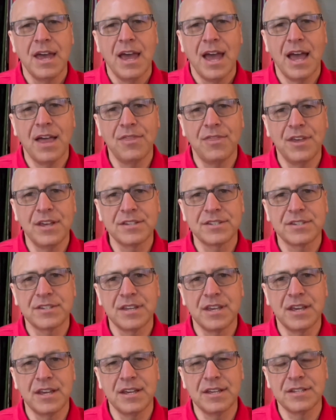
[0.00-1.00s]
And this
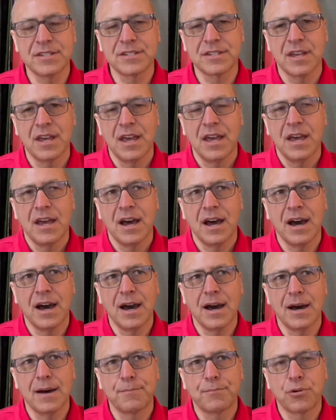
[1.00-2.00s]
is
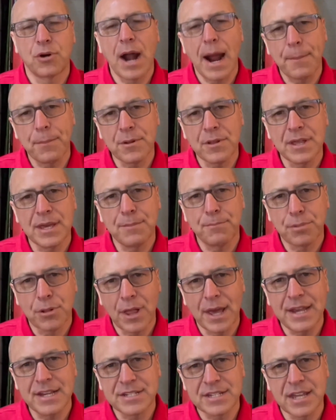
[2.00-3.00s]
properly
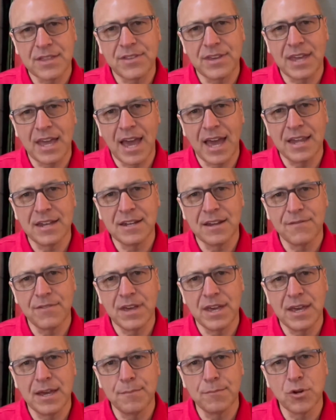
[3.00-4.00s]
placed at the end of
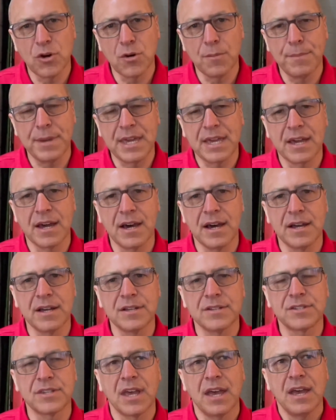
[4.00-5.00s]
the hymnal
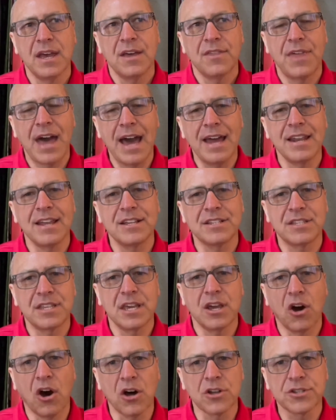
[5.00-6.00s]
because that is
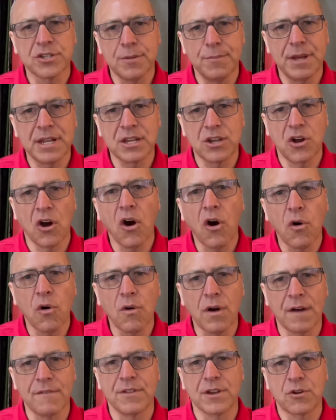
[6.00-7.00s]
the ultimate goal
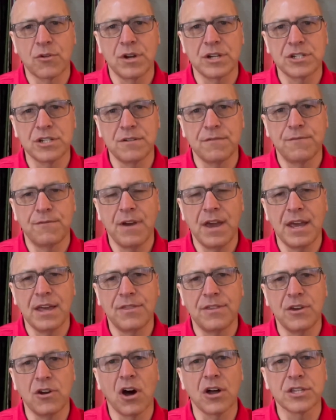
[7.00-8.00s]
of the Christian faith.
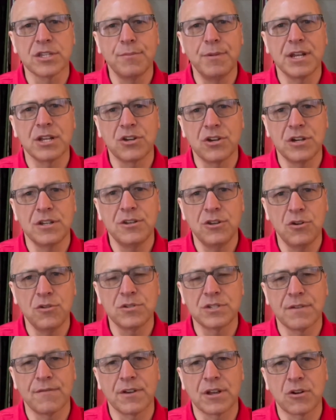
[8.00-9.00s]
The ultimate good
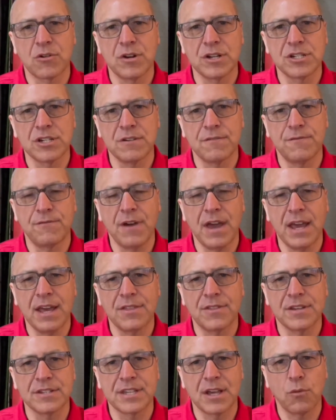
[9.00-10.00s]
news of the Christian
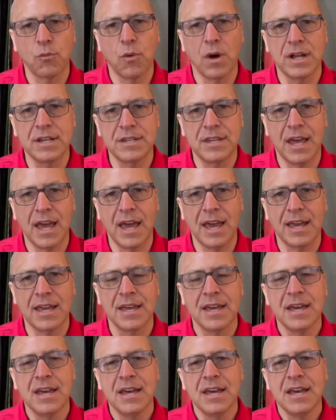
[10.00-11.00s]
faith is that one day
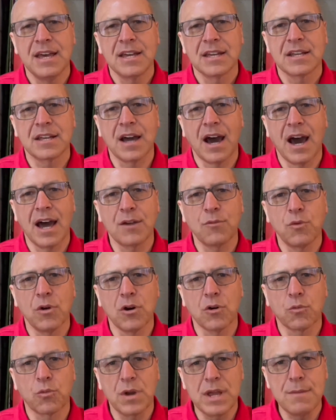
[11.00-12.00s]
God
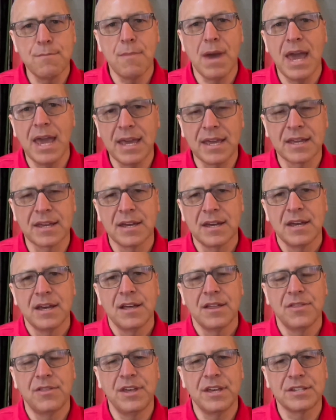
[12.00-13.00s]
will remake
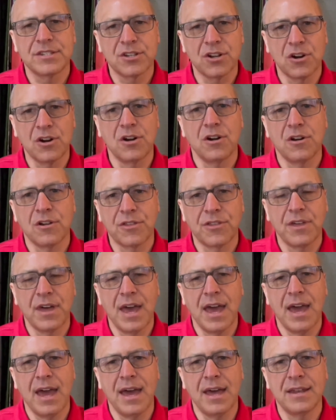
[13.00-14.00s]
this earth
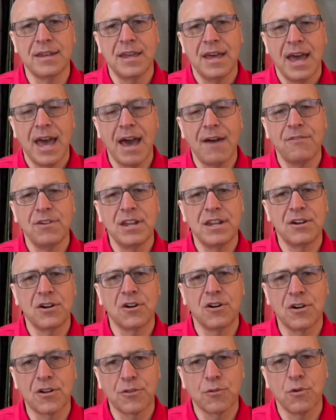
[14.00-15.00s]
and heaven and
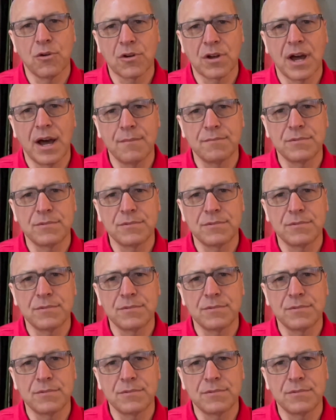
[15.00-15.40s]
earth will come